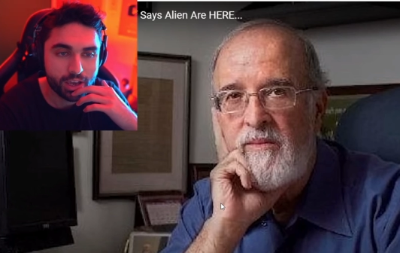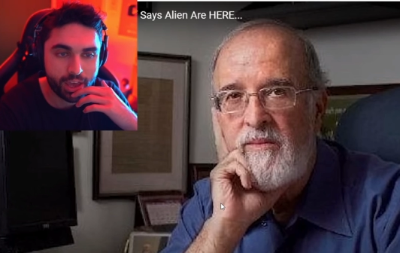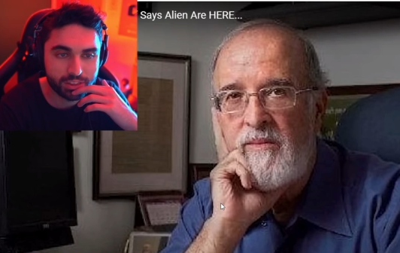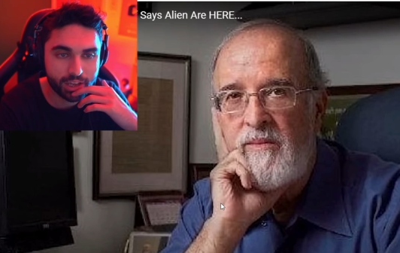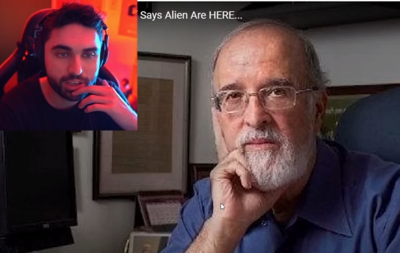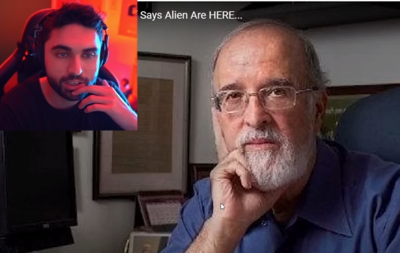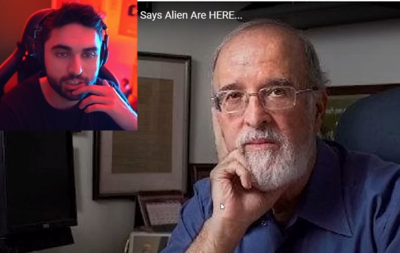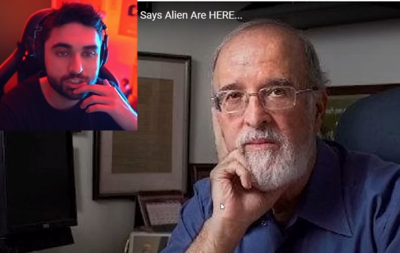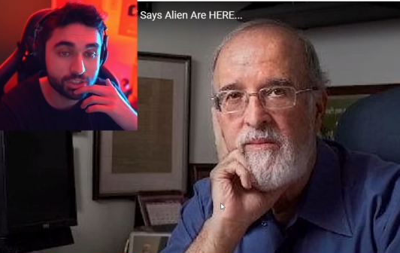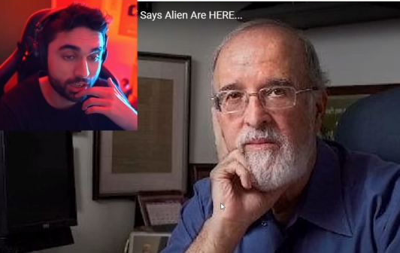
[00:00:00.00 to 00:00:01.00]
Speaker 1: At that
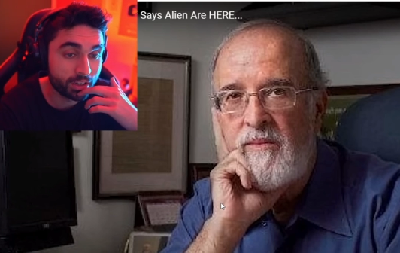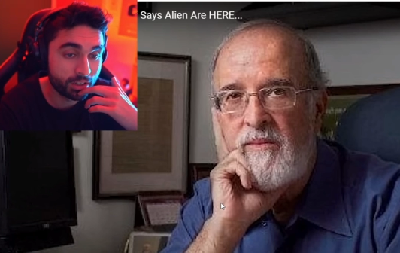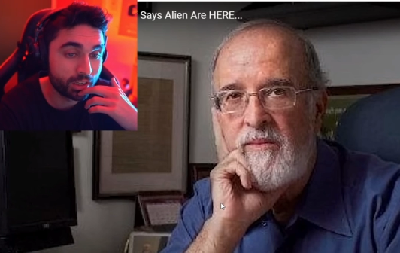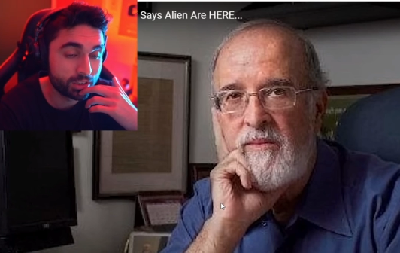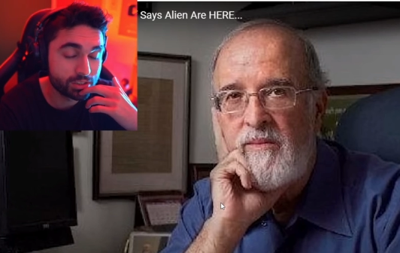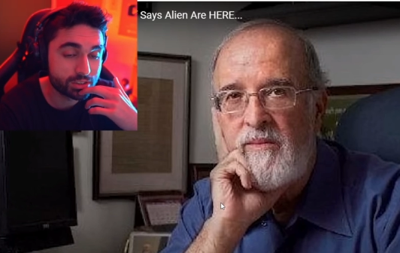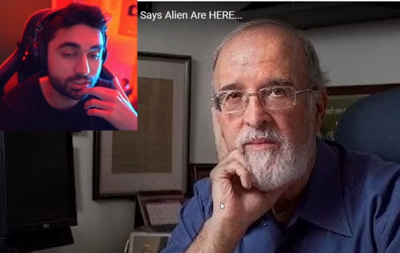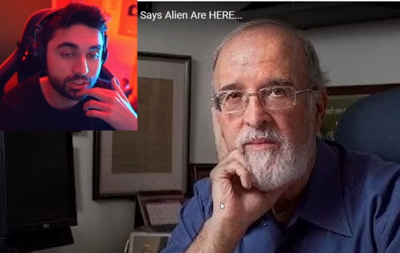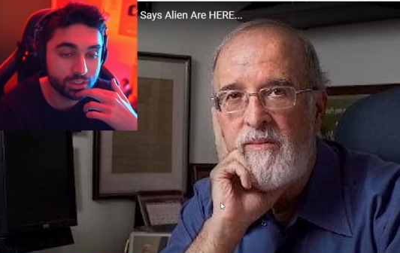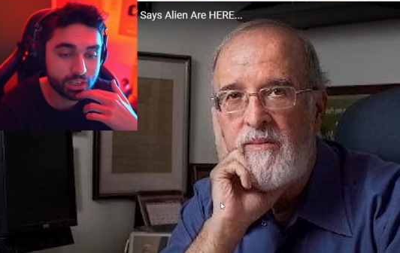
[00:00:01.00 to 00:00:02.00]
age, it is
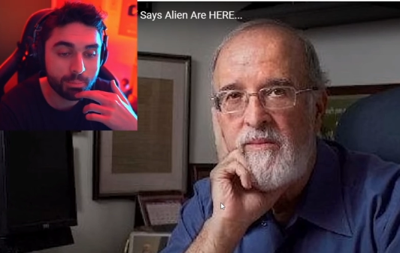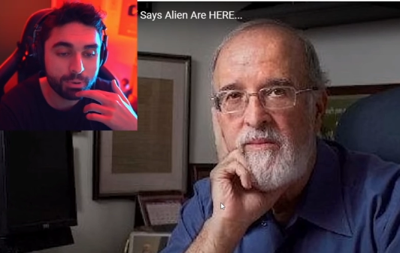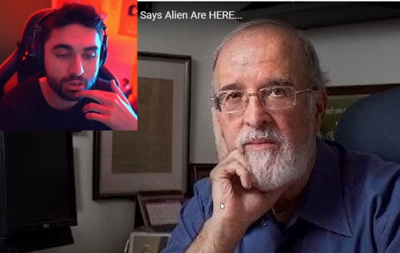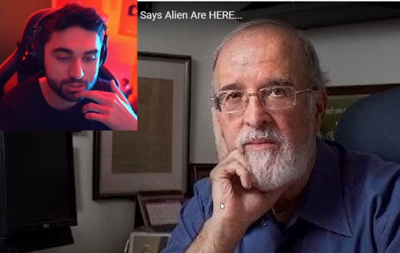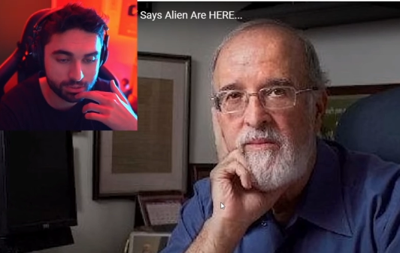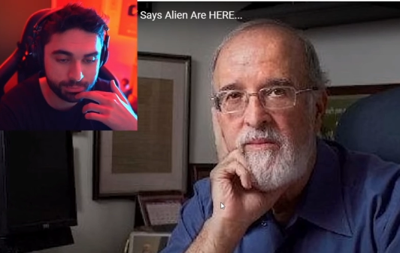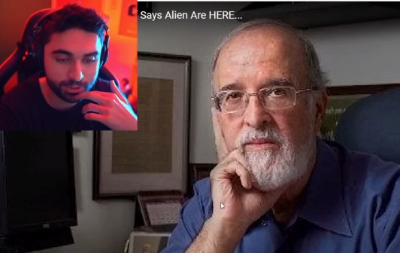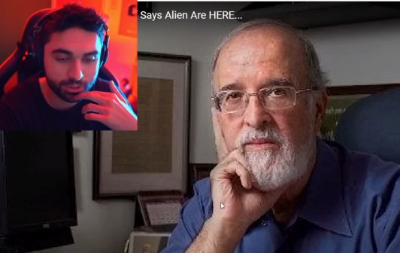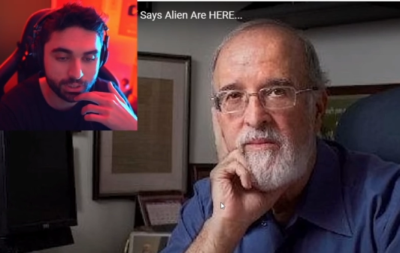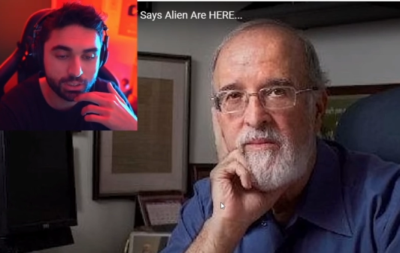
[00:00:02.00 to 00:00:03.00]
certainly a
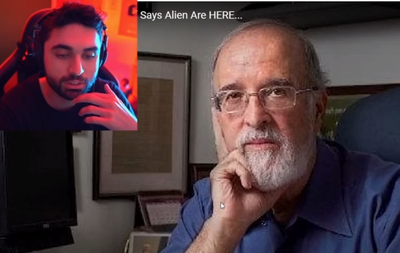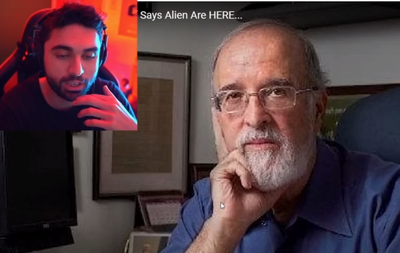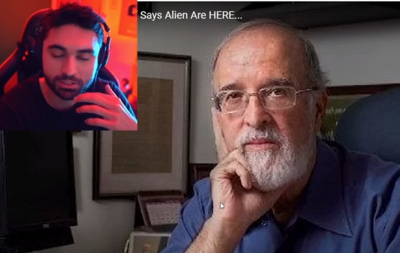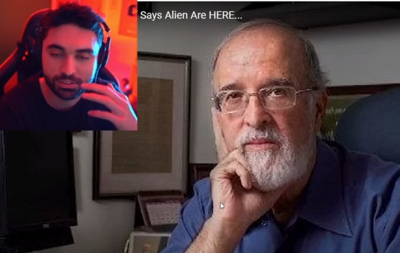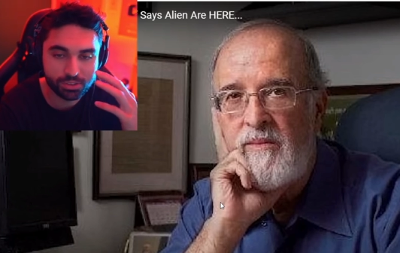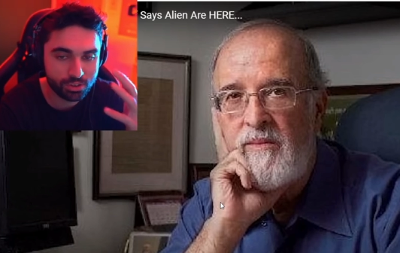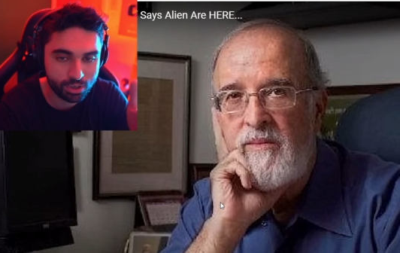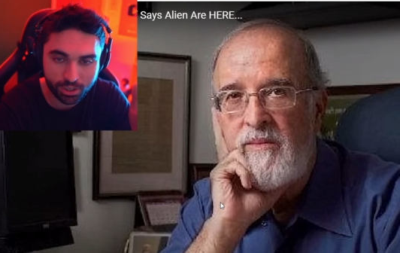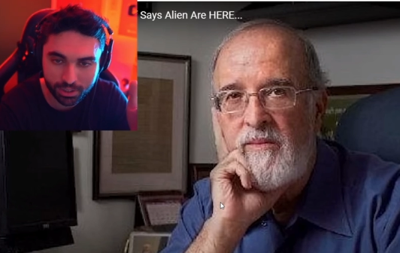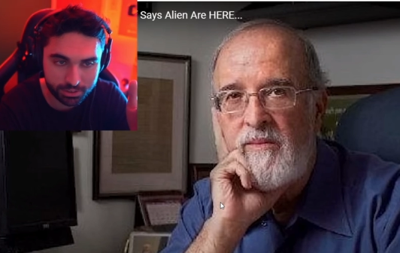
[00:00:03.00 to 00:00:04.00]
possibility. That's
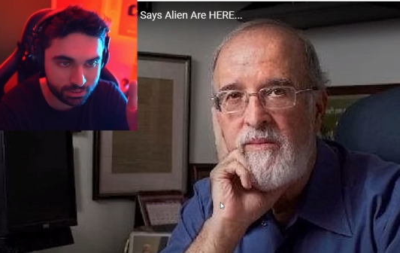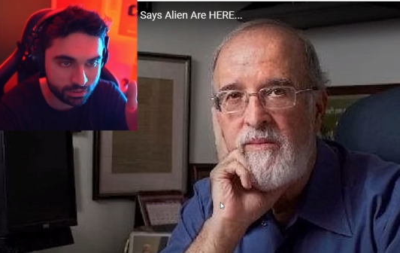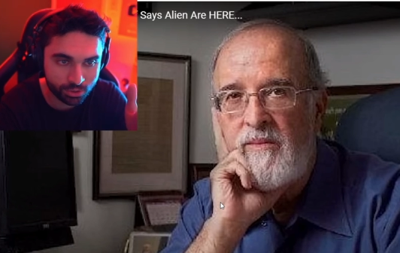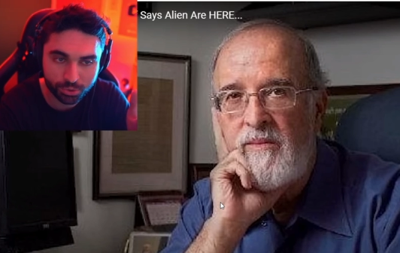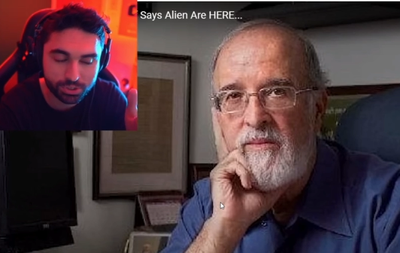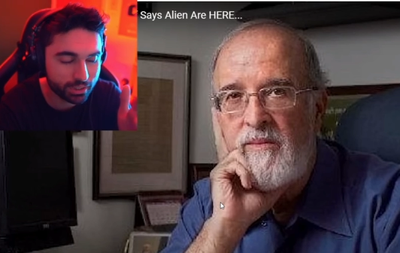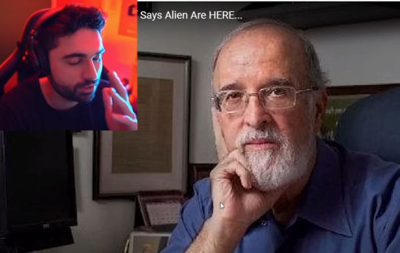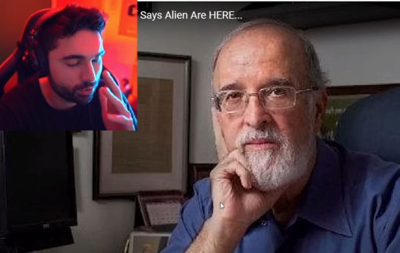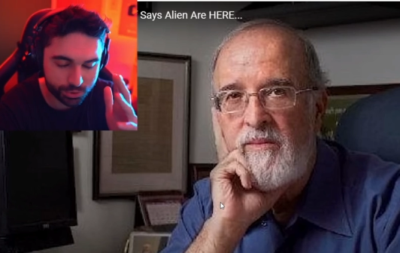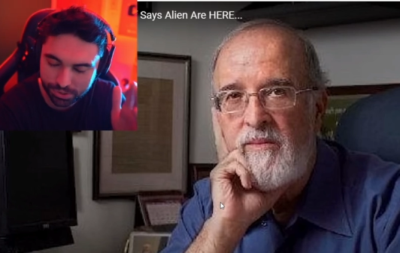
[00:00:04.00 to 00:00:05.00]
not, no dig,
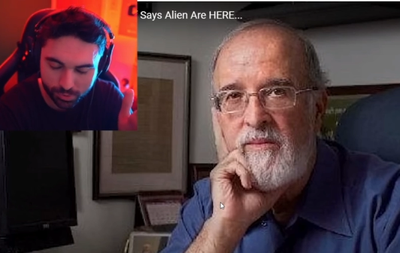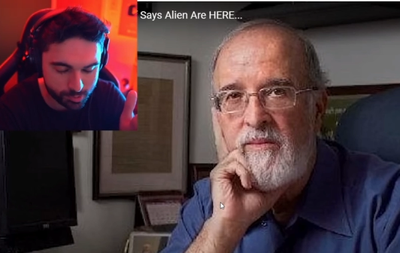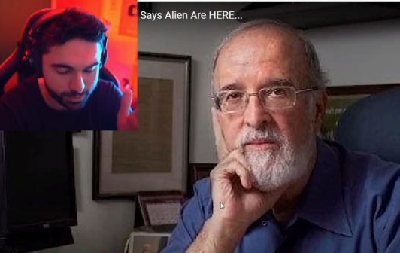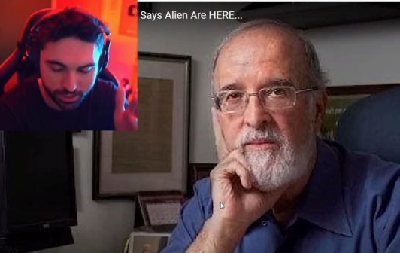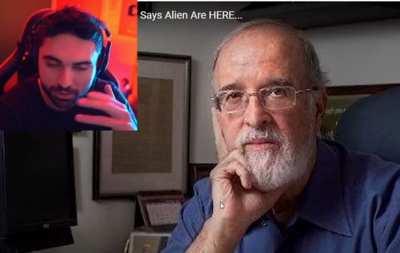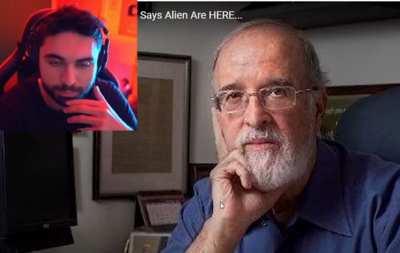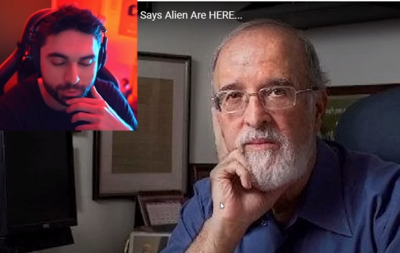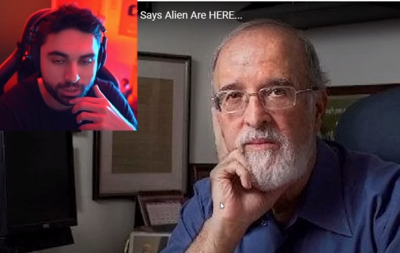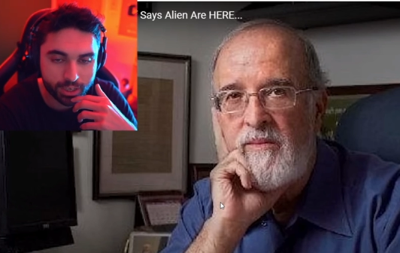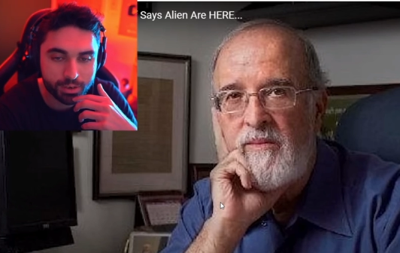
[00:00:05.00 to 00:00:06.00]
no disrespect,
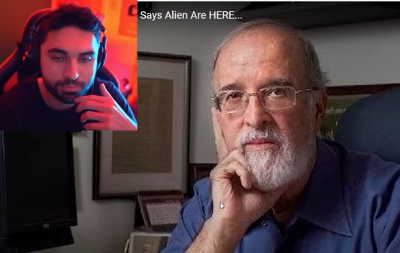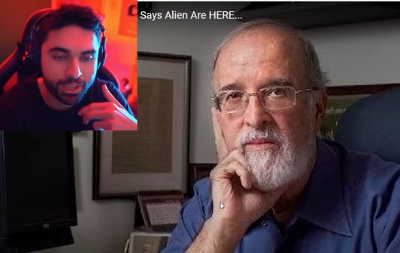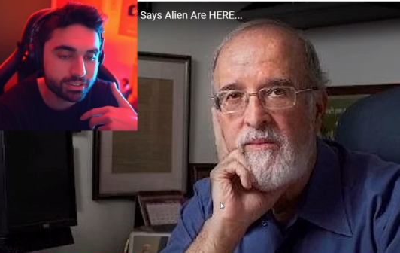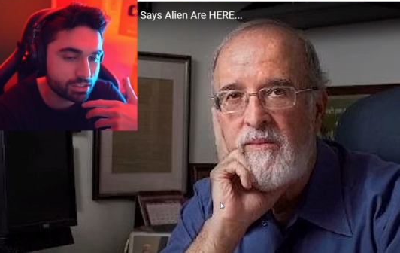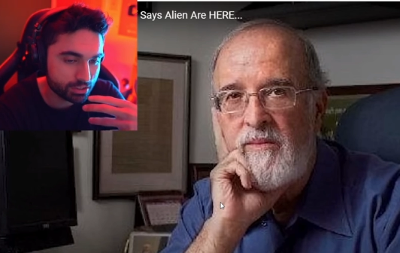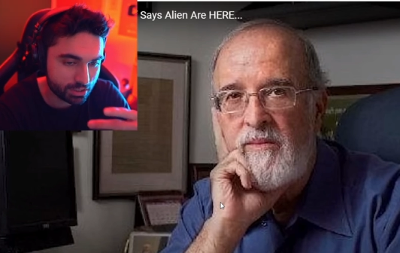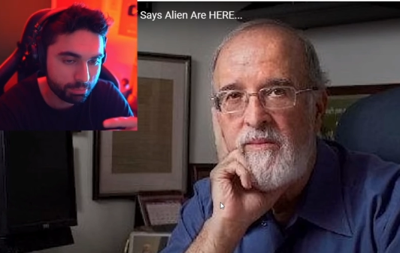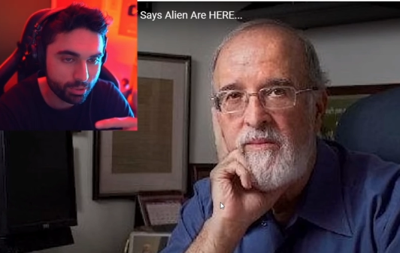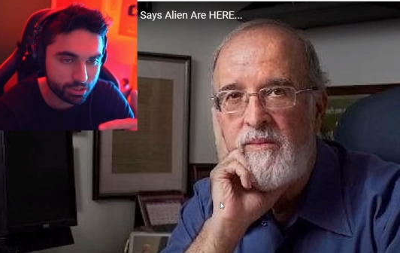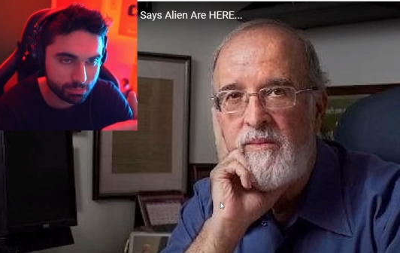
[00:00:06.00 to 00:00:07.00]
but that's just a
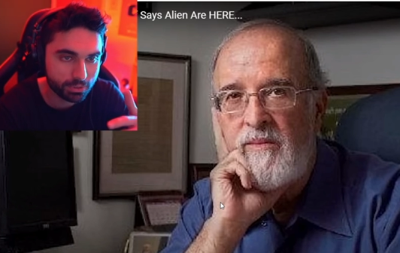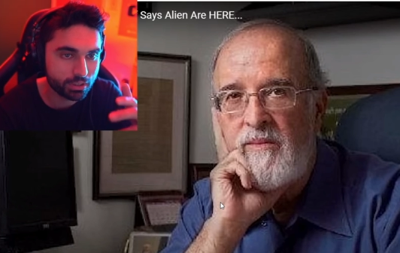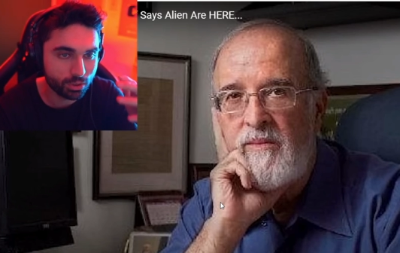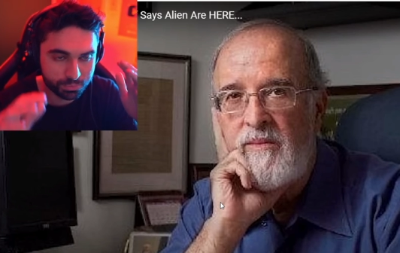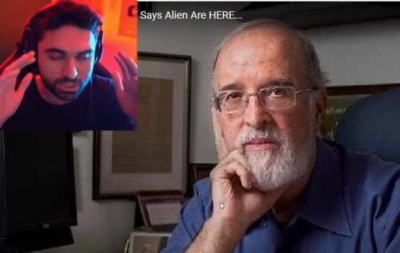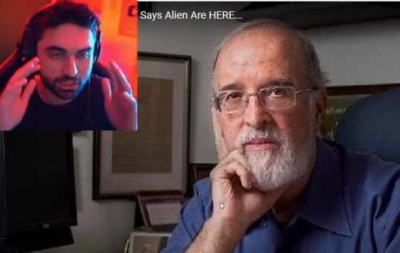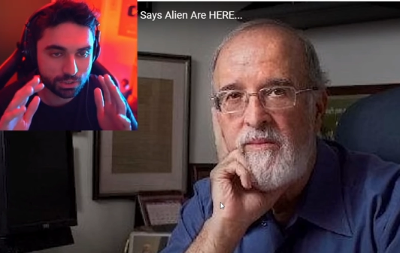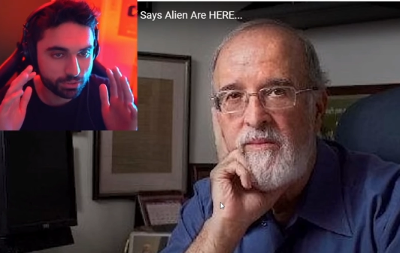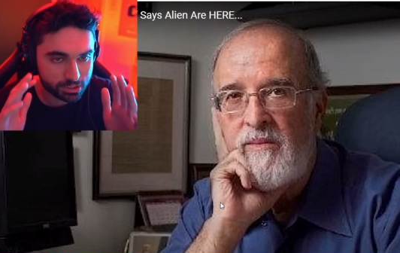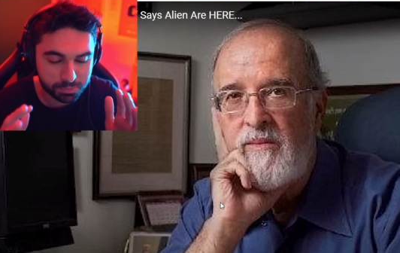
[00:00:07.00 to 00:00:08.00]
possibility.
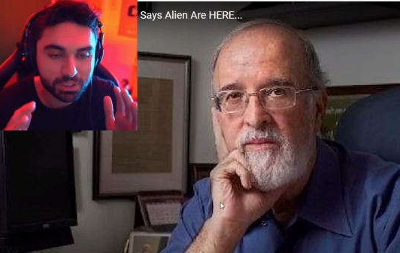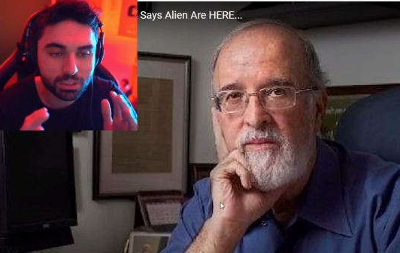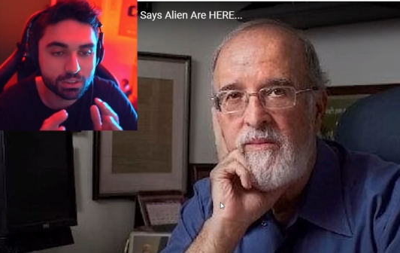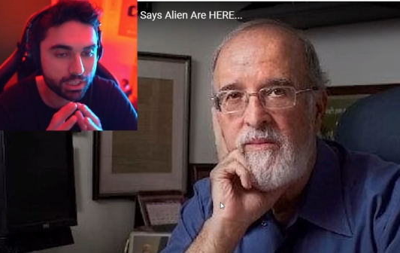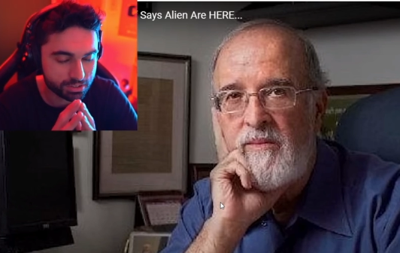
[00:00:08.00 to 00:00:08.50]
Objectively speaking,